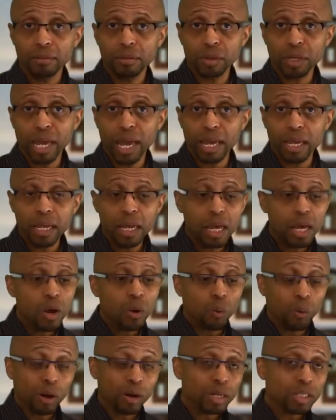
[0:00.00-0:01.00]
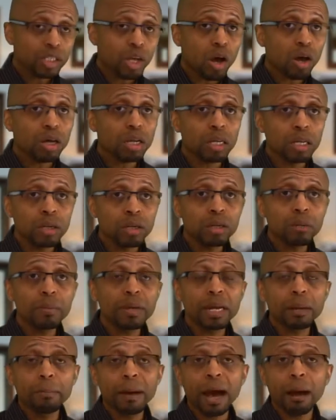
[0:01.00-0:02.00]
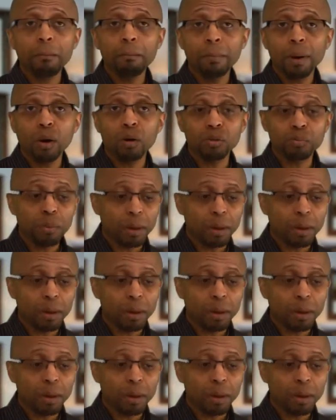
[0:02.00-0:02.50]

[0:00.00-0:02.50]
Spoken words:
Okay, we're going to talk a little bit about both,